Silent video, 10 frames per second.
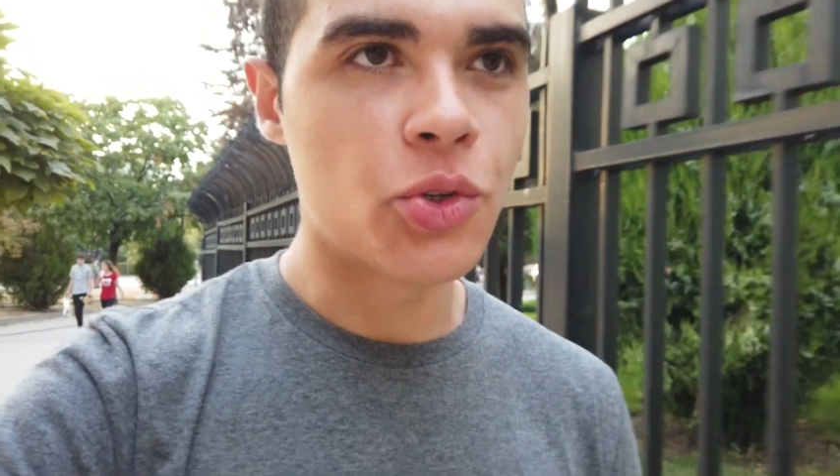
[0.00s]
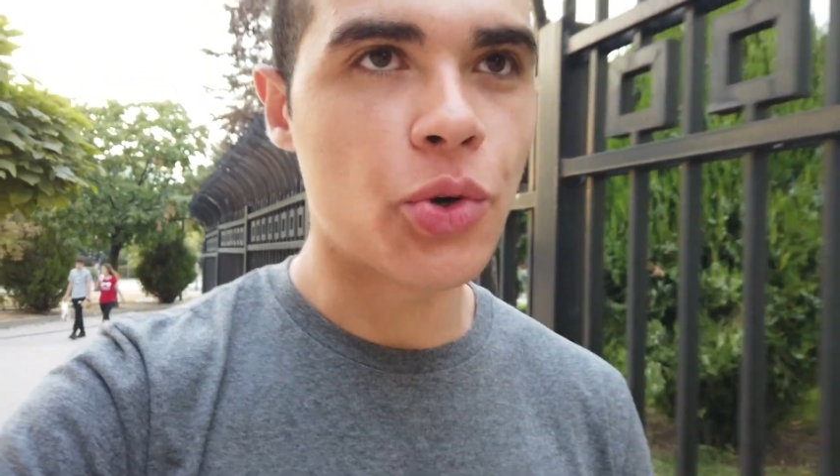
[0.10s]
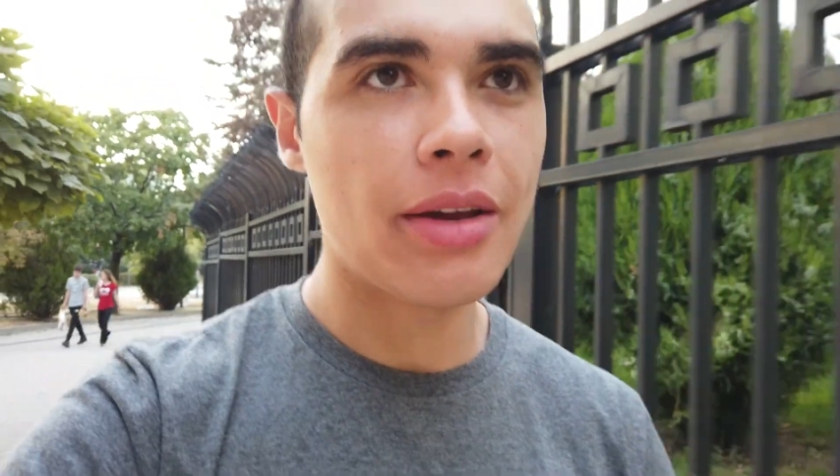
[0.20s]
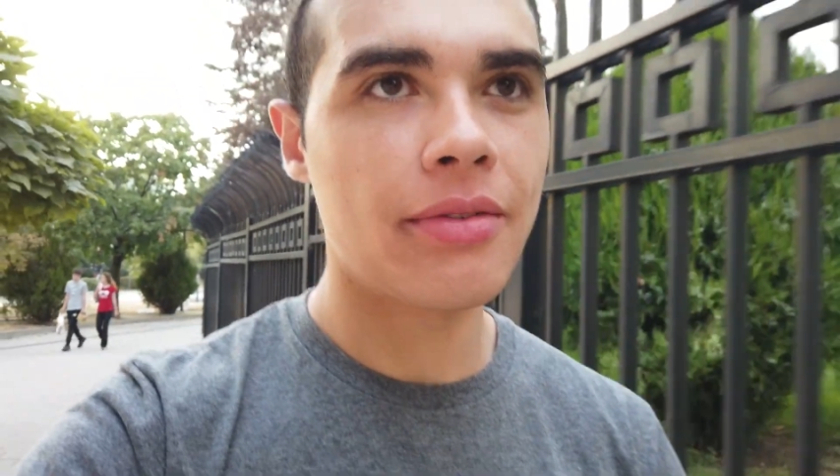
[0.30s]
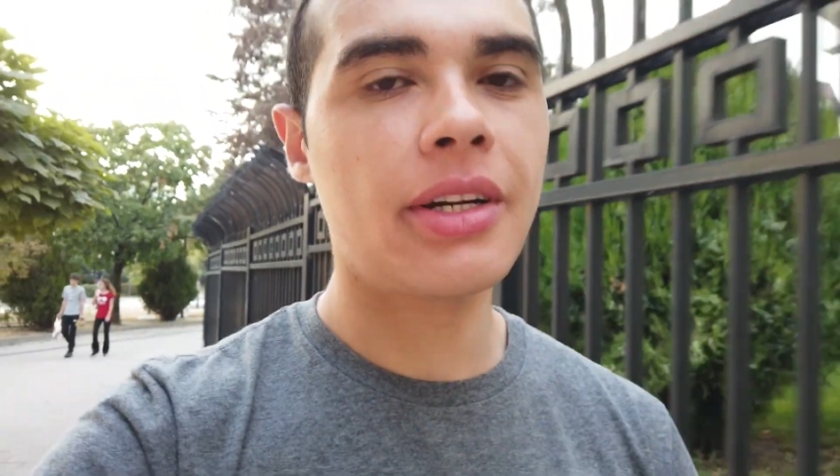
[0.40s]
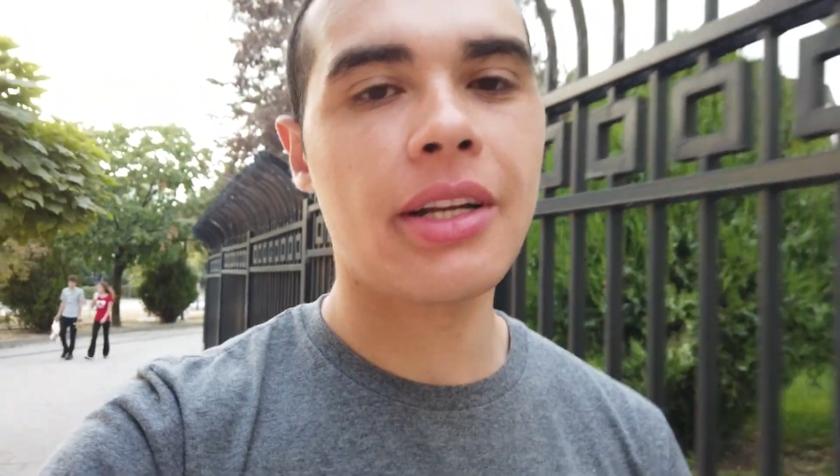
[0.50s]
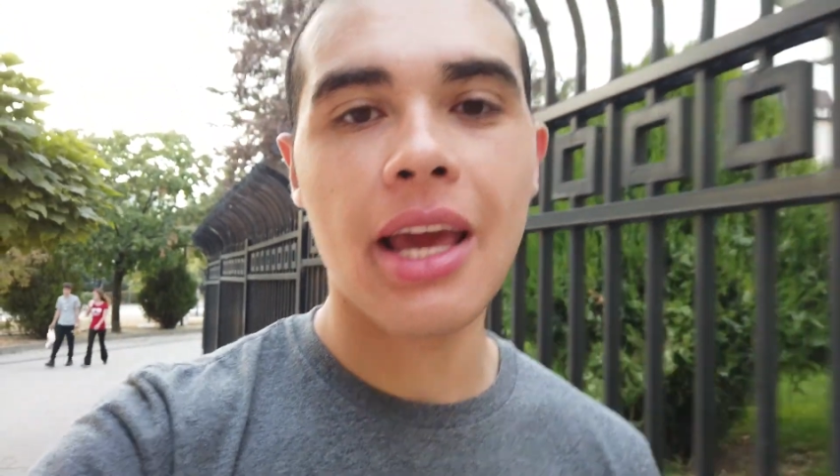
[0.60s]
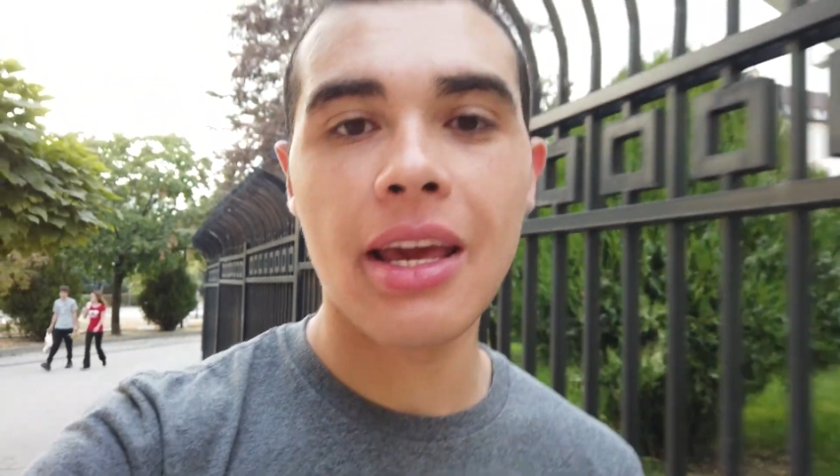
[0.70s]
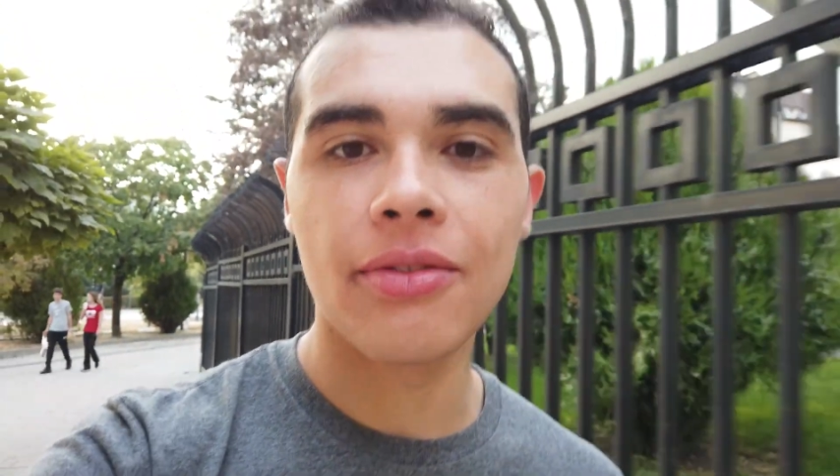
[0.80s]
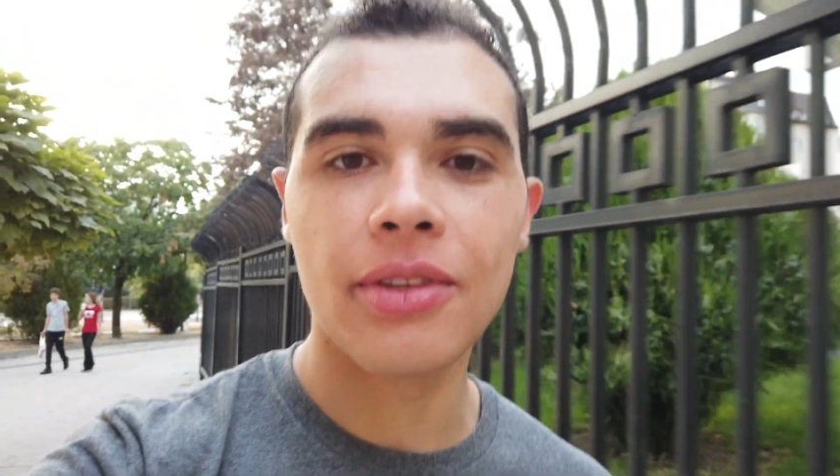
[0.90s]
driver
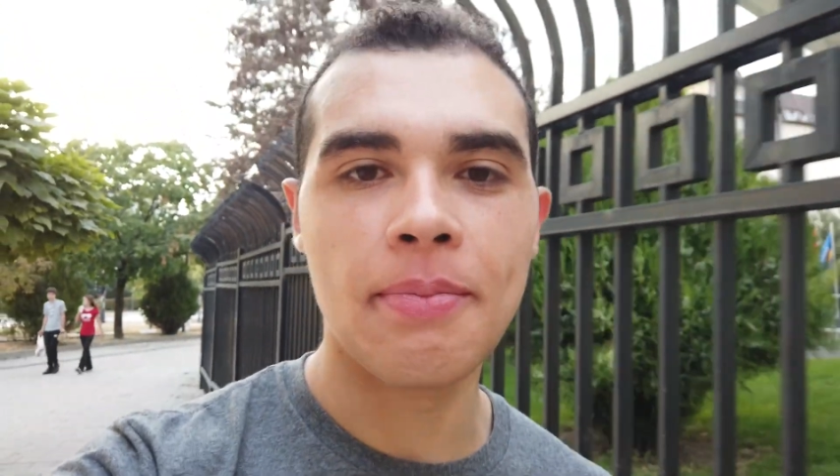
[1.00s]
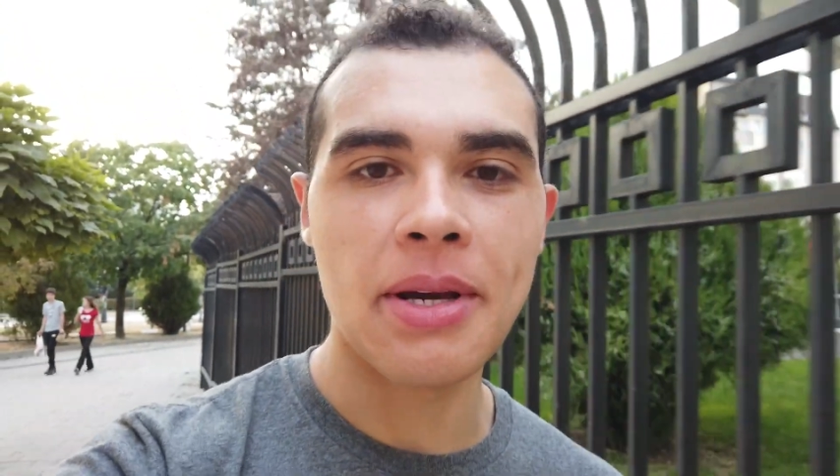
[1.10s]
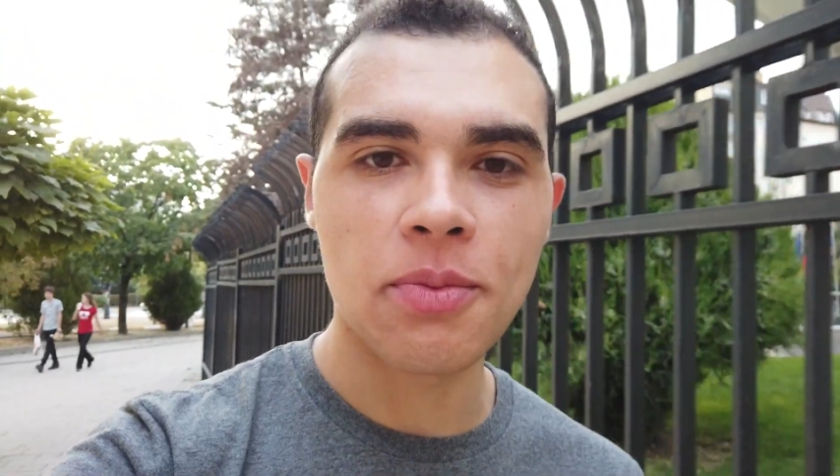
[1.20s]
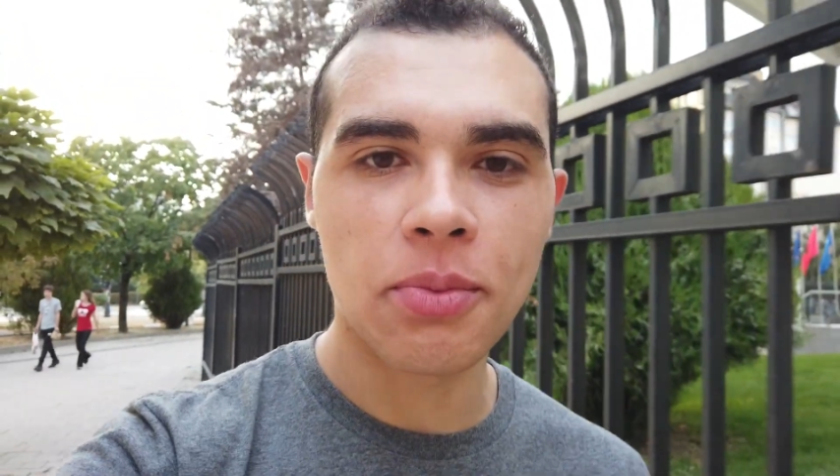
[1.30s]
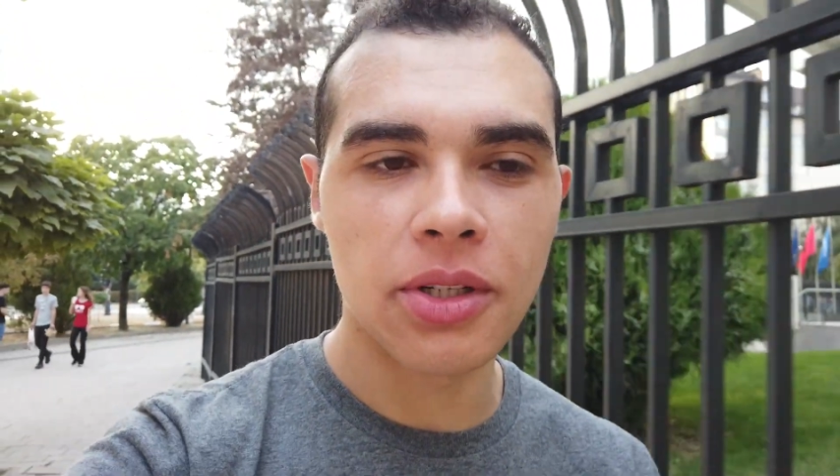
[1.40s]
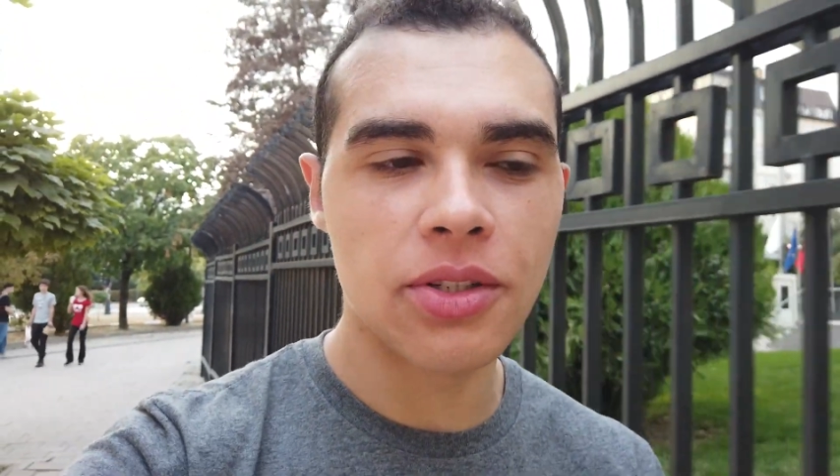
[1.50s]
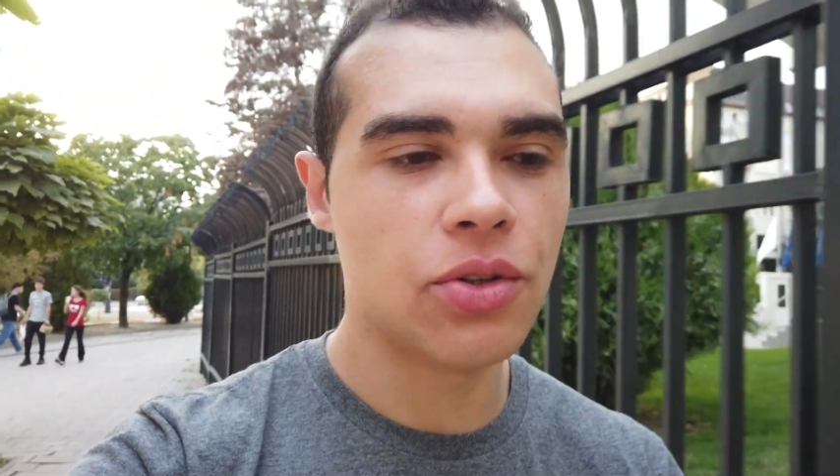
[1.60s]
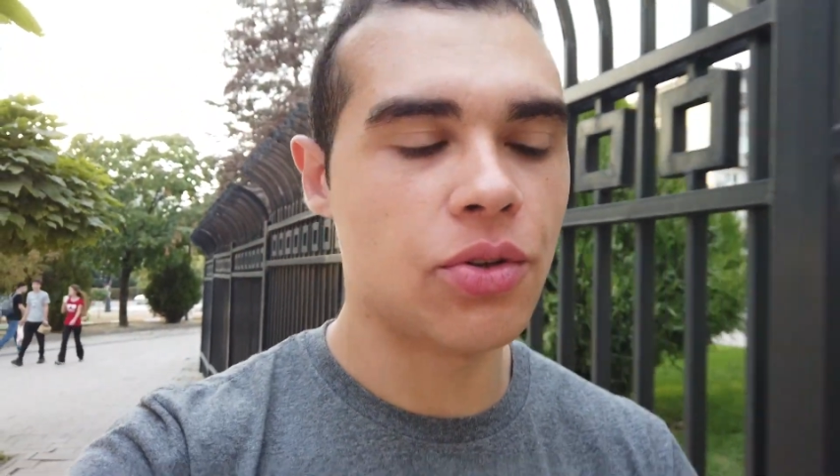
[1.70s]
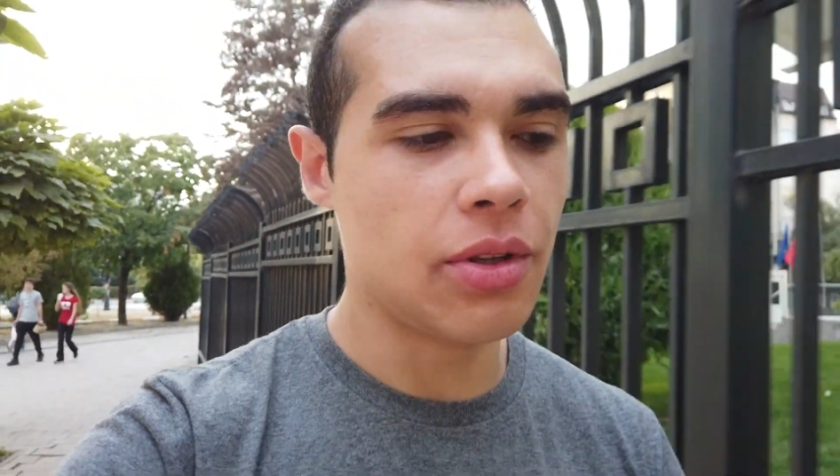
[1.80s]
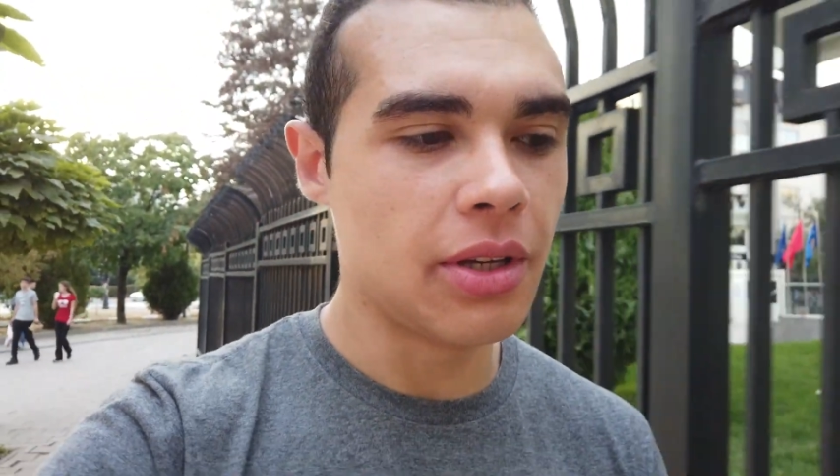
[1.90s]
gave the
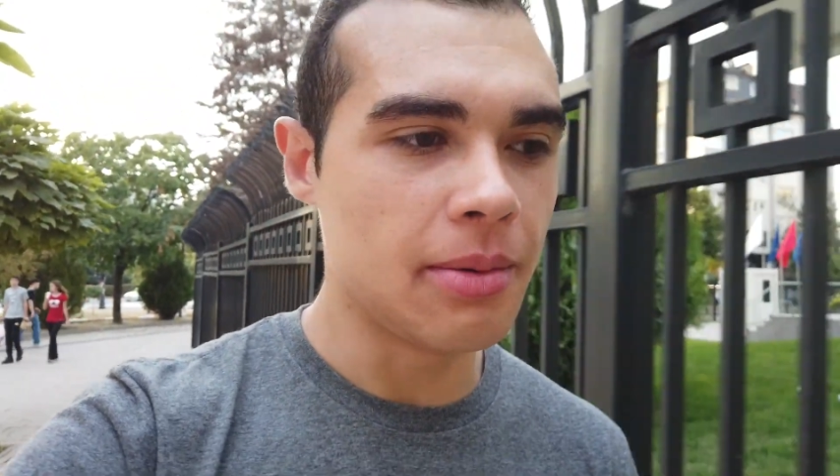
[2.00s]
passports to